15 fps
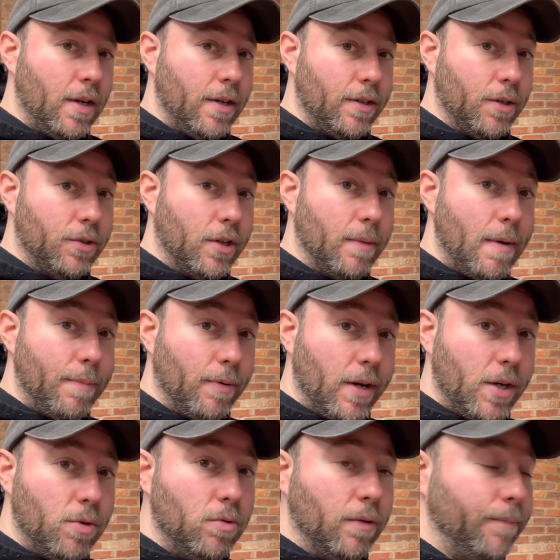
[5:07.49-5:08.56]
So it's gonna be pretty
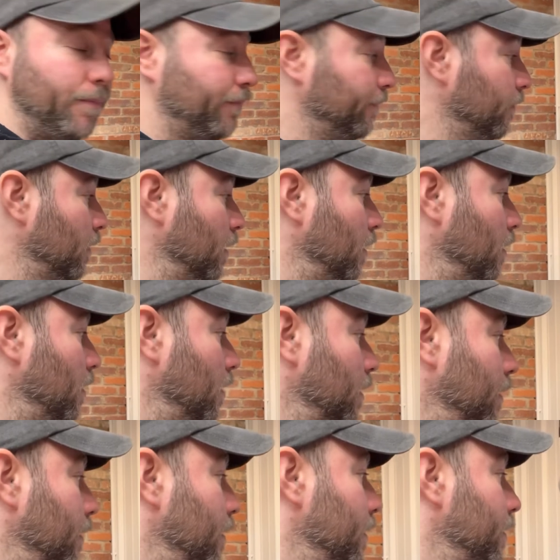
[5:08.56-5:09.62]
cool.
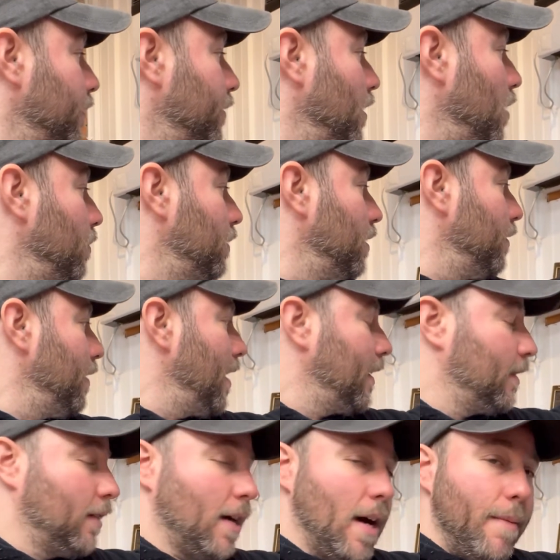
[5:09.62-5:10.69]
So till the
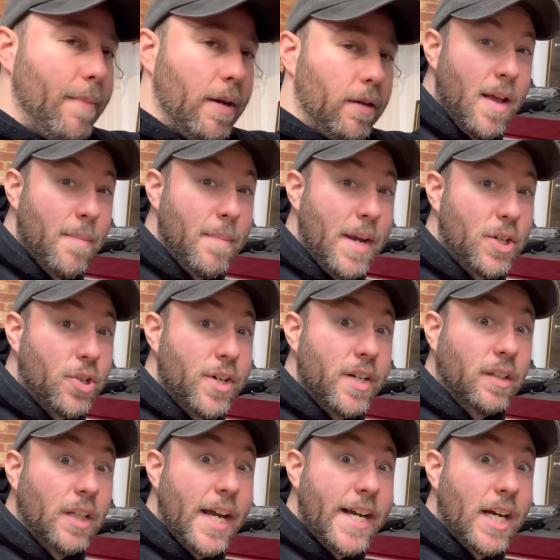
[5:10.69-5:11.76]
next time, make sure
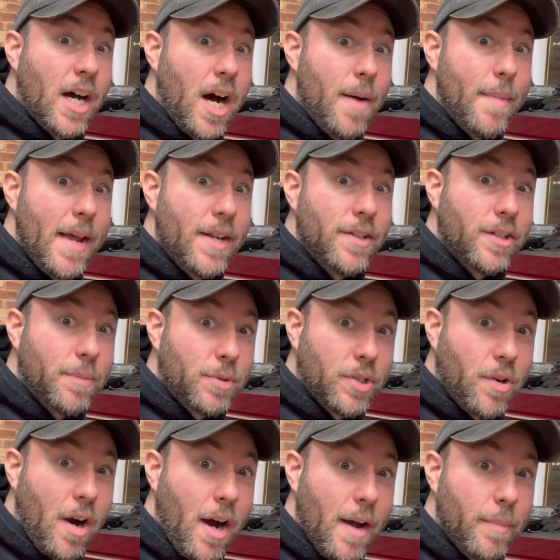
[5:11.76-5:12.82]
you like, comment, and
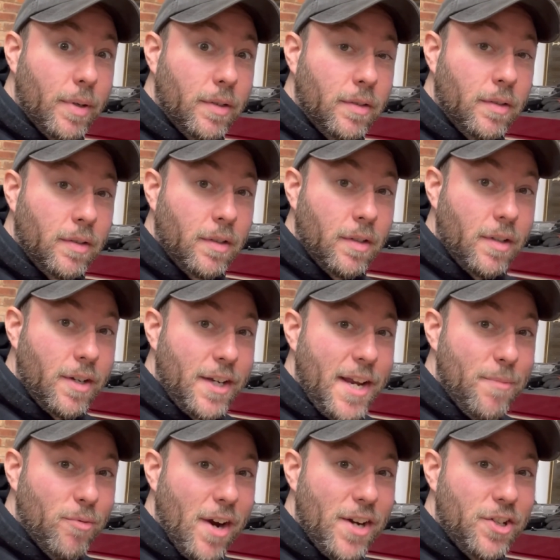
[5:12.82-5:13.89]
subscribe.
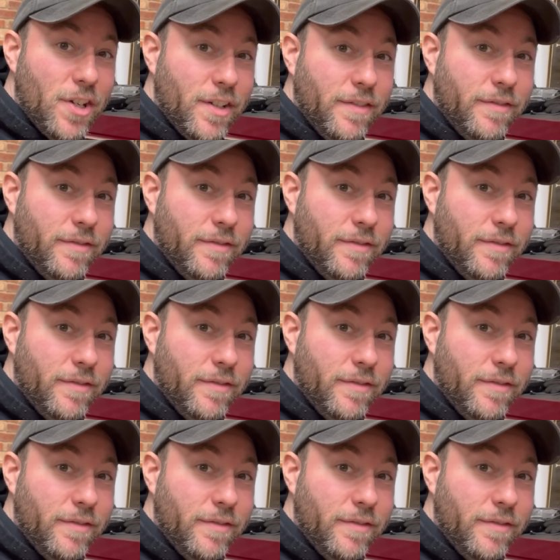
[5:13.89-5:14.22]
Keep wrenching.